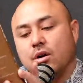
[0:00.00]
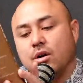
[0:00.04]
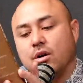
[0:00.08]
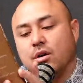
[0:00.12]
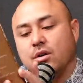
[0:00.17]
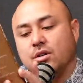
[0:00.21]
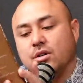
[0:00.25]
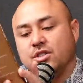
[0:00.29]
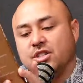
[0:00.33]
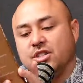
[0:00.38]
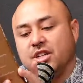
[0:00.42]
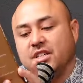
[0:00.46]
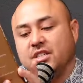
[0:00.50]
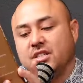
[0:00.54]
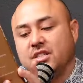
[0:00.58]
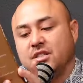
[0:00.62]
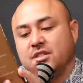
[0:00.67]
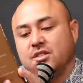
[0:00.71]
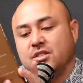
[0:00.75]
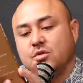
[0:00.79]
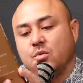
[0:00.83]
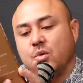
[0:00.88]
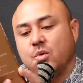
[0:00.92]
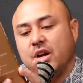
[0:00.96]
Jason
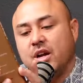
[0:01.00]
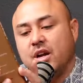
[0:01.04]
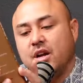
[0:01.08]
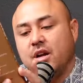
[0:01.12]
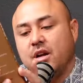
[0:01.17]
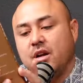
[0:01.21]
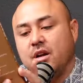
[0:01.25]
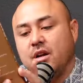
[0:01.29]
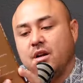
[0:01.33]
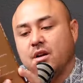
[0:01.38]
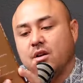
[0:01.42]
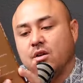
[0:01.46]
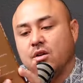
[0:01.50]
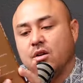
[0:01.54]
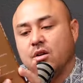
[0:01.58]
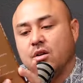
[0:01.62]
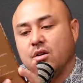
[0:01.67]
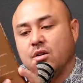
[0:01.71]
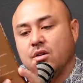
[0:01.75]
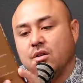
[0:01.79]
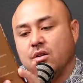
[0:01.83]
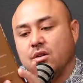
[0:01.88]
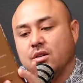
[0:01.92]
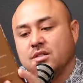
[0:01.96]
Zweig. Oh
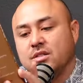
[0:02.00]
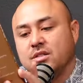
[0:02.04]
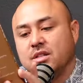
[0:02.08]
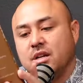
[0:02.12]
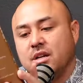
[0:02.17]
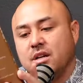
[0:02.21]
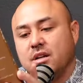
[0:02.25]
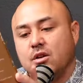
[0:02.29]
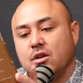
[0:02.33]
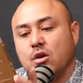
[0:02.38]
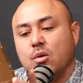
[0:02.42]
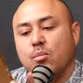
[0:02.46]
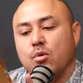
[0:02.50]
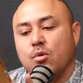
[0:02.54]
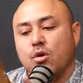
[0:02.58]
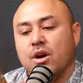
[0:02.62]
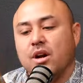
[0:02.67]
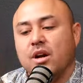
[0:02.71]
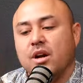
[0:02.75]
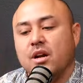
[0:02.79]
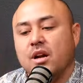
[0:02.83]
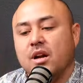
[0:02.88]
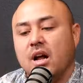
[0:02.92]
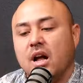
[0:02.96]
no,
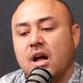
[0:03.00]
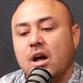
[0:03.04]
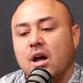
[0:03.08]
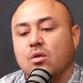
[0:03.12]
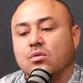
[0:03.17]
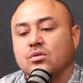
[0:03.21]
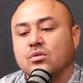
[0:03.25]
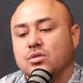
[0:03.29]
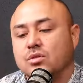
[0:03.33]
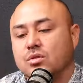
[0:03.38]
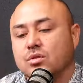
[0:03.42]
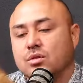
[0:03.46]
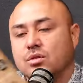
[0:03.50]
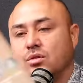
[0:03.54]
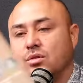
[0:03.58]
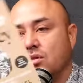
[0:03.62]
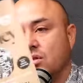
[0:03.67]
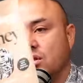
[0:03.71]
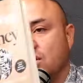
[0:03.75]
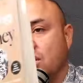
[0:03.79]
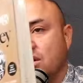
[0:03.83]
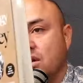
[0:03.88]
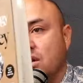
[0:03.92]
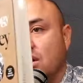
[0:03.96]
Morgan Housel.
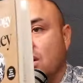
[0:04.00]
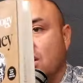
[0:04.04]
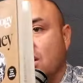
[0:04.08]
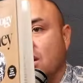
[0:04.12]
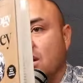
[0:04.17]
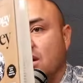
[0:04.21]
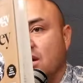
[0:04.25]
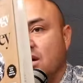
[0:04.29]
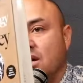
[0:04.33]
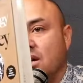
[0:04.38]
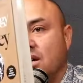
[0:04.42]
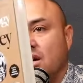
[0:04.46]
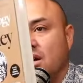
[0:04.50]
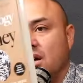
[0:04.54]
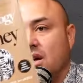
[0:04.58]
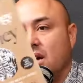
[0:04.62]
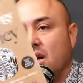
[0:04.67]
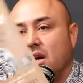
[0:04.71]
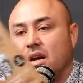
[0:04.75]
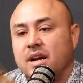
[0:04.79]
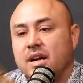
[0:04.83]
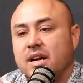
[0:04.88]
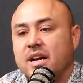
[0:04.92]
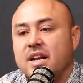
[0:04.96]

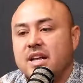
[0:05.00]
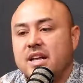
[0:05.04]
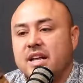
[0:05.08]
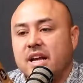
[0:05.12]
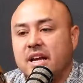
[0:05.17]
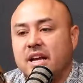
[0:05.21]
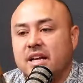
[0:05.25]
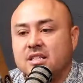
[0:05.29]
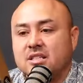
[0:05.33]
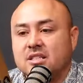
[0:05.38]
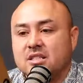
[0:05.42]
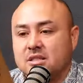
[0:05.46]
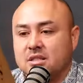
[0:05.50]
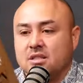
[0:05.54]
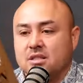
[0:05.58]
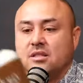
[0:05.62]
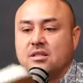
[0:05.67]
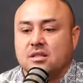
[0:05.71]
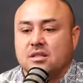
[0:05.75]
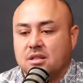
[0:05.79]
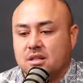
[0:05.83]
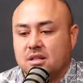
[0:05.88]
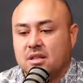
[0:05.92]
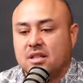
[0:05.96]
In any case,
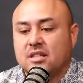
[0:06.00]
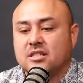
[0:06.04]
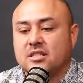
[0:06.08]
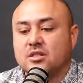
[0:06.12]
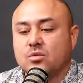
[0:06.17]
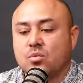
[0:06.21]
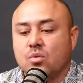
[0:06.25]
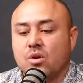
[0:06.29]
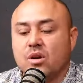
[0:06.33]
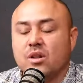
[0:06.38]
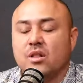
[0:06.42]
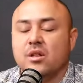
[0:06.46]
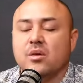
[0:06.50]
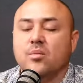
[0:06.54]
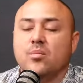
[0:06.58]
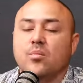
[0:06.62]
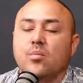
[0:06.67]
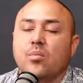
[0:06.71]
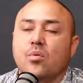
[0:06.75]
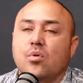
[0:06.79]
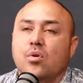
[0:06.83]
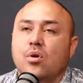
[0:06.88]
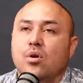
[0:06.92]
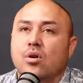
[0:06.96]
this is one of the
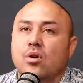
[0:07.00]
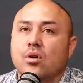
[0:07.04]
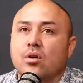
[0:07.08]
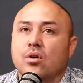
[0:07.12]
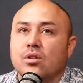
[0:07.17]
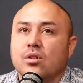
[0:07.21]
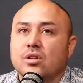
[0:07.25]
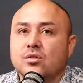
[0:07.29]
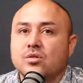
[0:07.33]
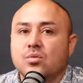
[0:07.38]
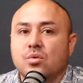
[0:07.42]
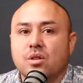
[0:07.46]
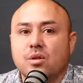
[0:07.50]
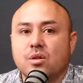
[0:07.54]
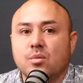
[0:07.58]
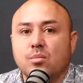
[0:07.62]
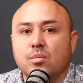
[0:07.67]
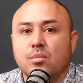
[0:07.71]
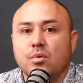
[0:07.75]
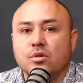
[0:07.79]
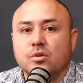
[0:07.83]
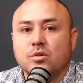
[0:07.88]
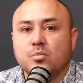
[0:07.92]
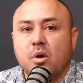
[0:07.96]

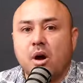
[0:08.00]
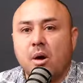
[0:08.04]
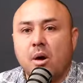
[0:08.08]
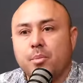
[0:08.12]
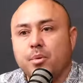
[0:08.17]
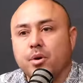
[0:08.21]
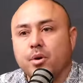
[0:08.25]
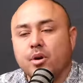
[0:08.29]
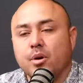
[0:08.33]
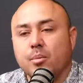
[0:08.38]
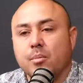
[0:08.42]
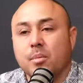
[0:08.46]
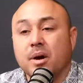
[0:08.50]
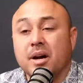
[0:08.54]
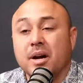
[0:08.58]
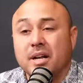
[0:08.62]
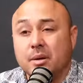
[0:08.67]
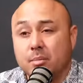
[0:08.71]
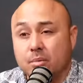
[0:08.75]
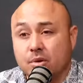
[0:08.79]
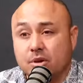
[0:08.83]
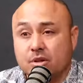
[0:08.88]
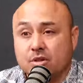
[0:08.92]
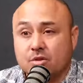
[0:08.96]
most popular money
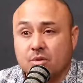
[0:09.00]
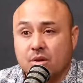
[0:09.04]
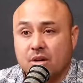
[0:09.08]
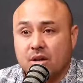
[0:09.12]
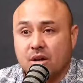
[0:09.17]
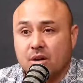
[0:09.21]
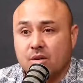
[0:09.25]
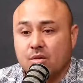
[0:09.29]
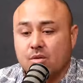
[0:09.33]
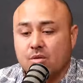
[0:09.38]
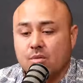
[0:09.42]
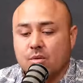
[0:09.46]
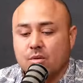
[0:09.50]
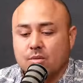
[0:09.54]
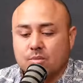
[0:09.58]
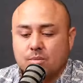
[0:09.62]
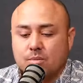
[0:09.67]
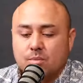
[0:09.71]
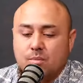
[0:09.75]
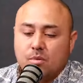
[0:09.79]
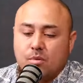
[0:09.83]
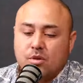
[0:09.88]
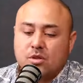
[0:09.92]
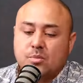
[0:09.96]
books right now. One of the
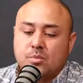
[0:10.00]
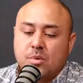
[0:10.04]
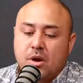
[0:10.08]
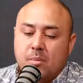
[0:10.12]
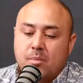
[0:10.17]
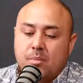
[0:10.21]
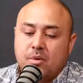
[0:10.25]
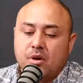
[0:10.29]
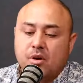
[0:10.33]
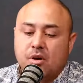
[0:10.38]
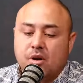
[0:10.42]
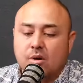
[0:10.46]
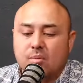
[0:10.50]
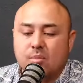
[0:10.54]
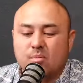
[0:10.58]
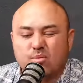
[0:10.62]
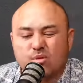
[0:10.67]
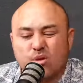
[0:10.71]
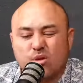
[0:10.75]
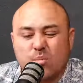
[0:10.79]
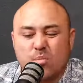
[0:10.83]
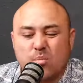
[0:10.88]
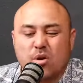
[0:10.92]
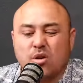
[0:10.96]
most popular
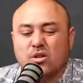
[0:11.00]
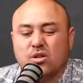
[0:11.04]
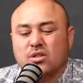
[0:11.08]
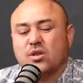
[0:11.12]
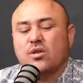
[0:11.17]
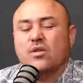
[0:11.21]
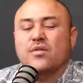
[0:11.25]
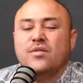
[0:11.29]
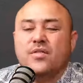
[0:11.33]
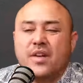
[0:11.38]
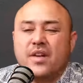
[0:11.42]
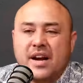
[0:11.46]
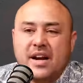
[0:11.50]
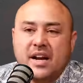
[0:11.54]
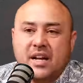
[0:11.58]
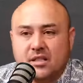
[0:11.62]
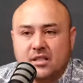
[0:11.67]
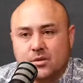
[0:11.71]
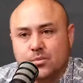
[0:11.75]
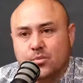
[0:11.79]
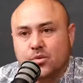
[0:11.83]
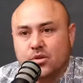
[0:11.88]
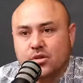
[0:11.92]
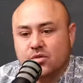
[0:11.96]
personal finance
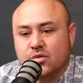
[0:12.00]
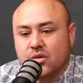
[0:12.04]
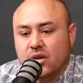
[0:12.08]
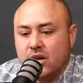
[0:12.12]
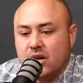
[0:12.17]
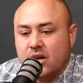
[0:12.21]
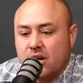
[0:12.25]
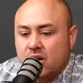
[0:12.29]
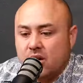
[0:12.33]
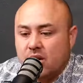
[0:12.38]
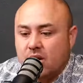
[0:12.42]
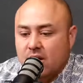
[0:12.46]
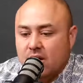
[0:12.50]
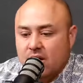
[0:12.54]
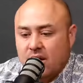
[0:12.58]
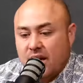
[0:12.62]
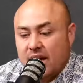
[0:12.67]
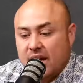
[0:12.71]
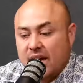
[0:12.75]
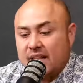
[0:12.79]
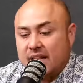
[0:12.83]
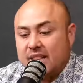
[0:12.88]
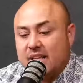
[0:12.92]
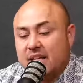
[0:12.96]
books right now.
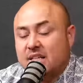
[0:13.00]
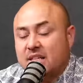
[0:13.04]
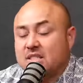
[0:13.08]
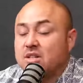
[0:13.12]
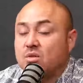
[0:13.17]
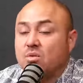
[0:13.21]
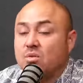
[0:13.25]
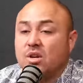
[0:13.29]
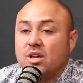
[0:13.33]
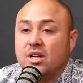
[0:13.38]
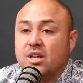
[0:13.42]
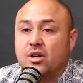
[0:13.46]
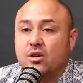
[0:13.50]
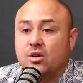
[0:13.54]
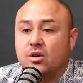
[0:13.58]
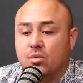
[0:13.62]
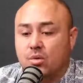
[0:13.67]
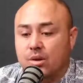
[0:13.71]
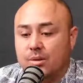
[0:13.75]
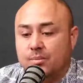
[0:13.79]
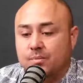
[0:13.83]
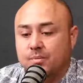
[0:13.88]
I think it's a really good one.